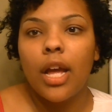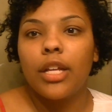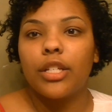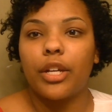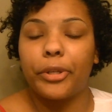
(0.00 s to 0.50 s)

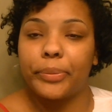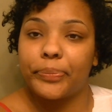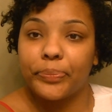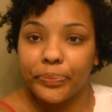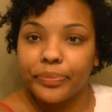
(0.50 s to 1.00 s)
So
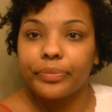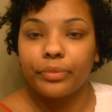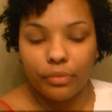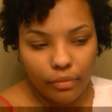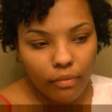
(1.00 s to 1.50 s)

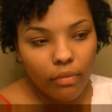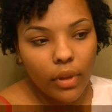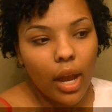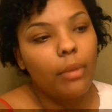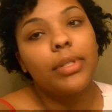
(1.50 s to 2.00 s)

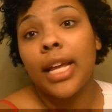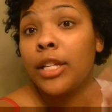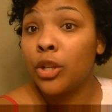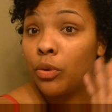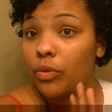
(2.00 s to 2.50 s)
stay
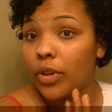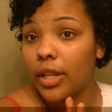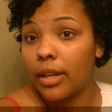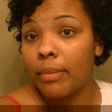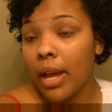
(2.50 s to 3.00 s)
tuned for
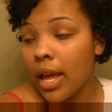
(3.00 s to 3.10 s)
them.